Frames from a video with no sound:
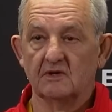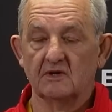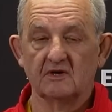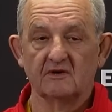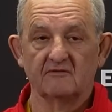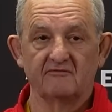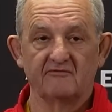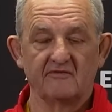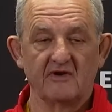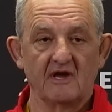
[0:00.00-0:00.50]

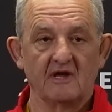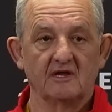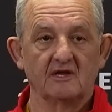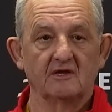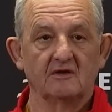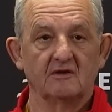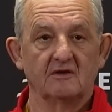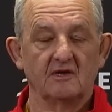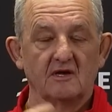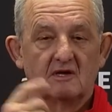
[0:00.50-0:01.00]

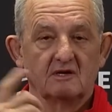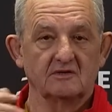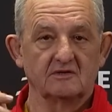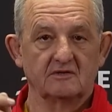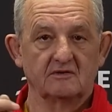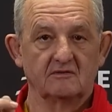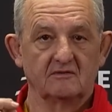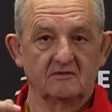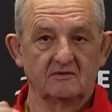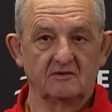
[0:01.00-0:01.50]
The
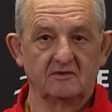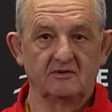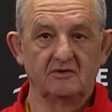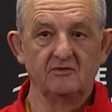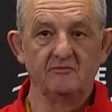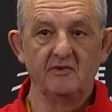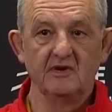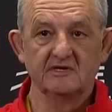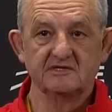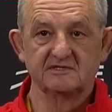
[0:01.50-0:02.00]
two
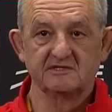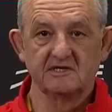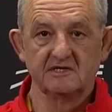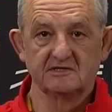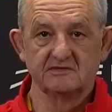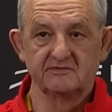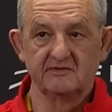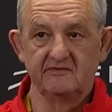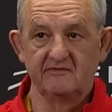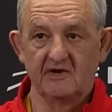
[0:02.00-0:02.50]
biggest
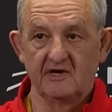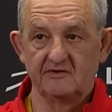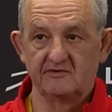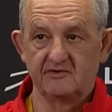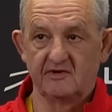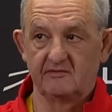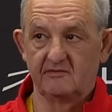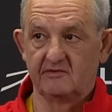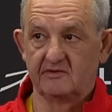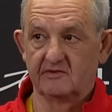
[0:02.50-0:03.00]
things we've had
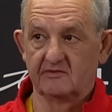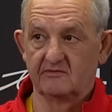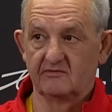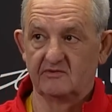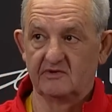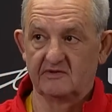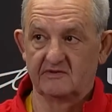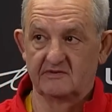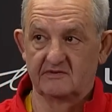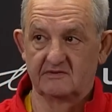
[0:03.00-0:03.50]
trouble
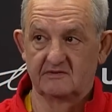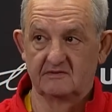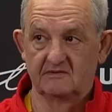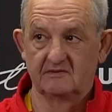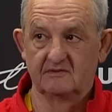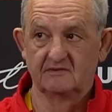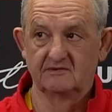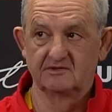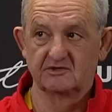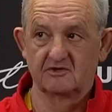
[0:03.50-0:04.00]
with
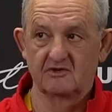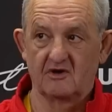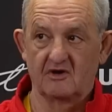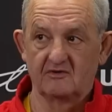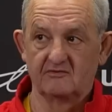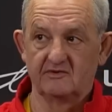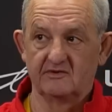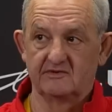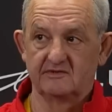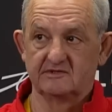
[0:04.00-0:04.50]

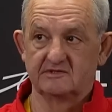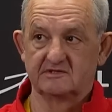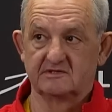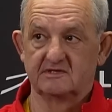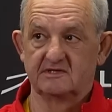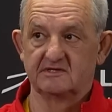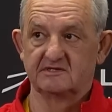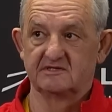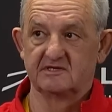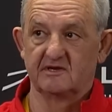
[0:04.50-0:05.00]
Chicago with
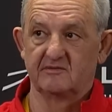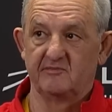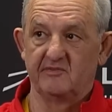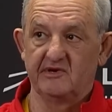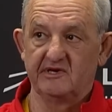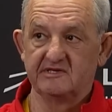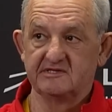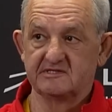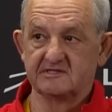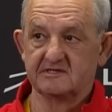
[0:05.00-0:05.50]
is their
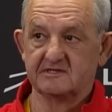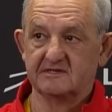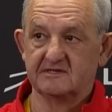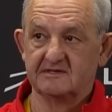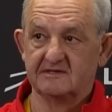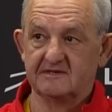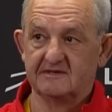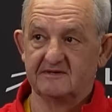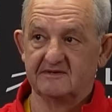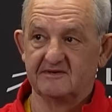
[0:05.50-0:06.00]
pace,
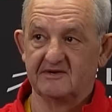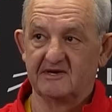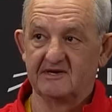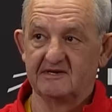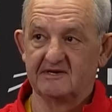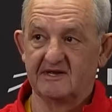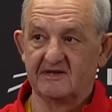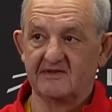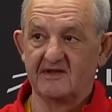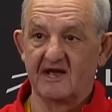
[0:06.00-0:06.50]

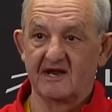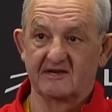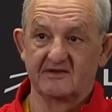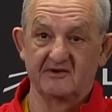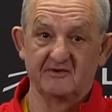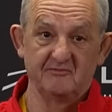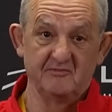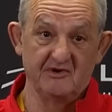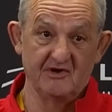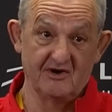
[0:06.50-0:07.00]
right? And that
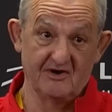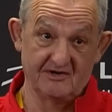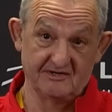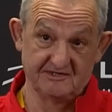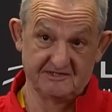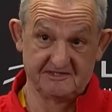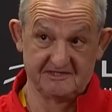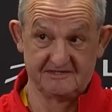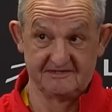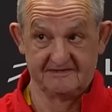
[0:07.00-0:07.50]
could be
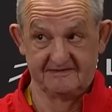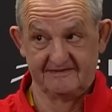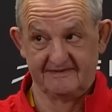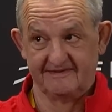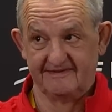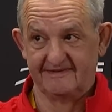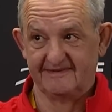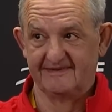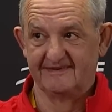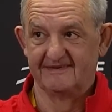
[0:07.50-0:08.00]
ours.
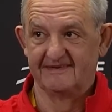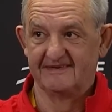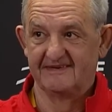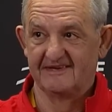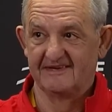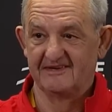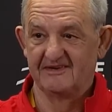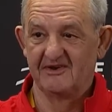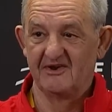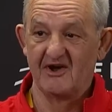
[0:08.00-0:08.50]

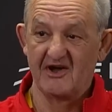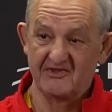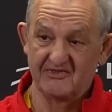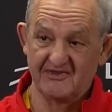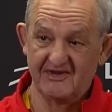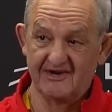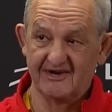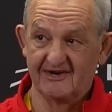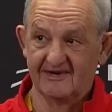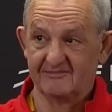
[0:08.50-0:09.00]
Not
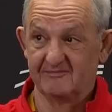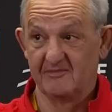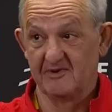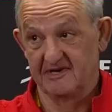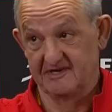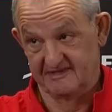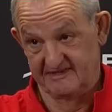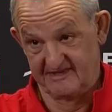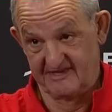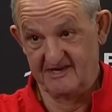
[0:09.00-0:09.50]
there,
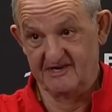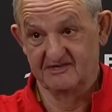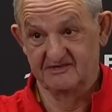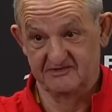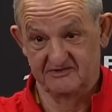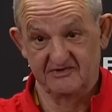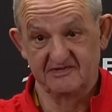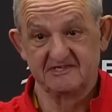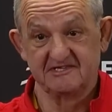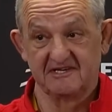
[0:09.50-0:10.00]
but
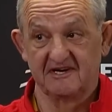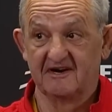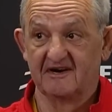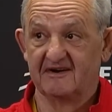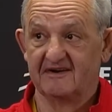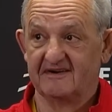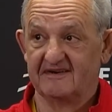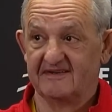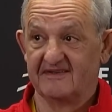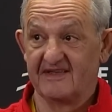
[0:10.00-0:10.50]
theirs was there.
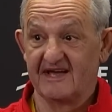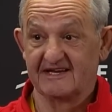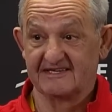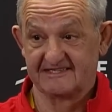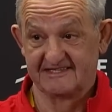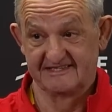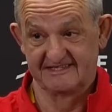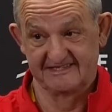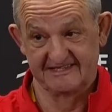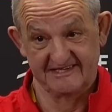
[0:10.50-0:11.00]

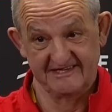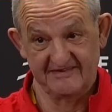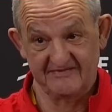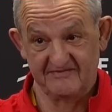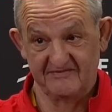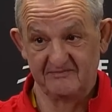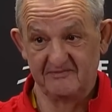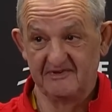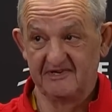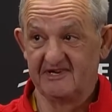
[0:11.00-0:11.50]
That's the
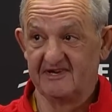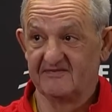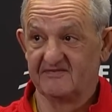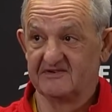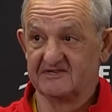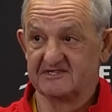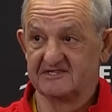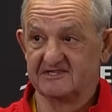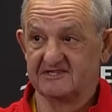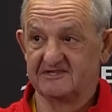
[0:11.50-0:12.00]

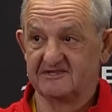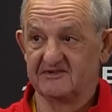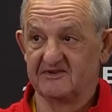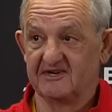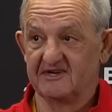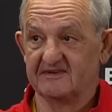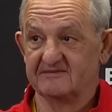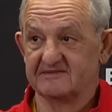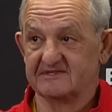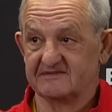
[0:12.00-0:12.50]
difference in the two
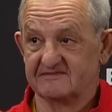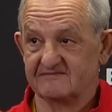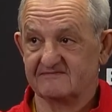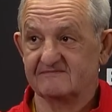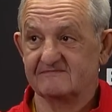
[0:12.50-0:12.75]
games.